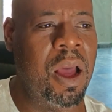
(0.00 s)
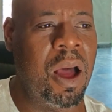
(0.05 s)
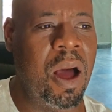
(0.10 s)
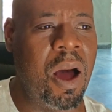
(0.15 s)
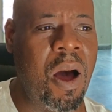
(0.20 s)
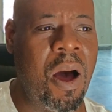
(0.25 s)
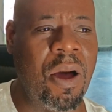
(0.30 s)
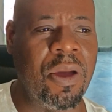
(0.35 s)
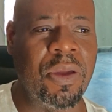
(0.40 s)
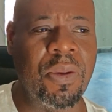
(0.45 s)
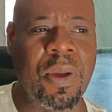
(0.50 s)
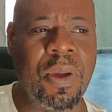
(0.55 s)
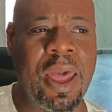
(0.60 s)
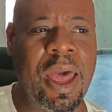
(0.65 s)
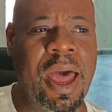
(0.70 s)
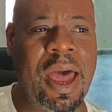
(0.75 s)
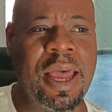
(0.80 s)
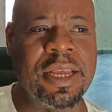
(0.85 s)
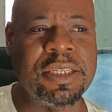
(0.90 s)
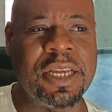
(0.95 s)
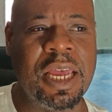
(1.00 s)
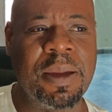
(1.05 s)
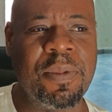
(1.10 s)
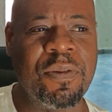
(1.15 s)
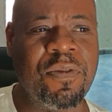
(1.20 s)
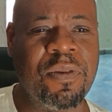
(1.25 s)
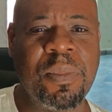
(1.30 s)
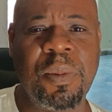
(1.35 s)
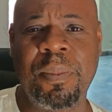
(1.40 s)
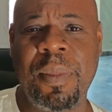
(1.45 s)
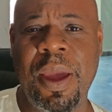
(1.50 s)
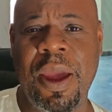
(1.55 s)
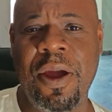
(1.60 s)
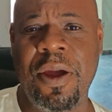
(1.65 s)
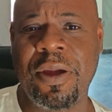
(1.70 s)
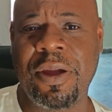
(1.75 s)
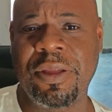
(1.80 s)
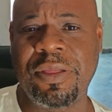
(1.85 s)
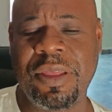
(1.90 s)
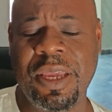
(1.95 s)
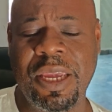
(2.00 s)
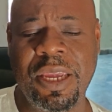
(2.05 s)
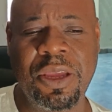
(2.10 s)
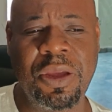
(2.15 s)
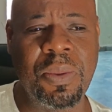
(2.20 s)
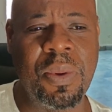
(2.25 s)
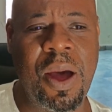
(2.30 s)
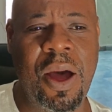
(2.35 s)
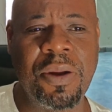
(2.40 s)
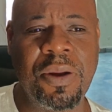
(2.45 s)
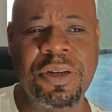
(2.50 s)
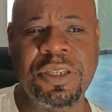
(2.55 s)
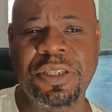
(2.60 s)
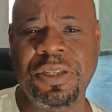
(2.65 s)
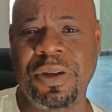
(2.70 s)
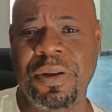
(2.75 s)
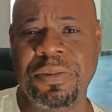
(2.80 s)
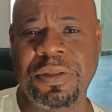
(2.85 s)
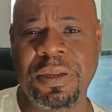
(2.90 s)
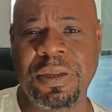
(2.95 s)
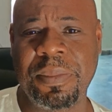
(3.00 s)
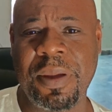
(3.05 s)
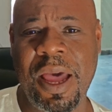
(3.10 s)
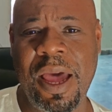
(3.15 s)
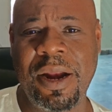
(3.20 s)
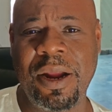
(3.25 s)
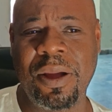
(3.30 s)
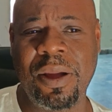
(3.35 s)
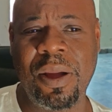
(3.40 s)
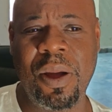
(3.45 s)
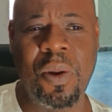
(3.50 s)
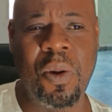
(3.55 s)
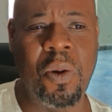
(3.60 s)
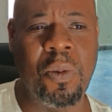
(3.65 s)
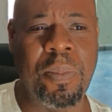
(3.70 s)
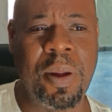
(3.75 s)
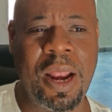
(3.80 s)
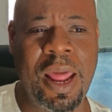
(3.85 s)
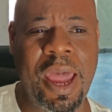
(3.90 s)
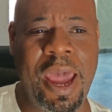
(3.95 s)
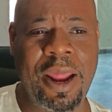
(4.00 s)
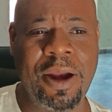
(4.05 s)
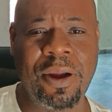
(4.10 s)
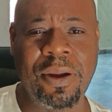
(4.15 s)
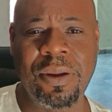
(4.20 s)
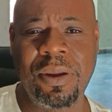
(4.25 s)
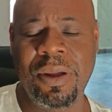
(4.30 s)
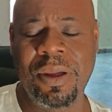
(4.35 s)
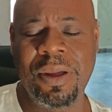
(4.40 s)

oh, you guys coming from America think you all deserve some kind of gold platter.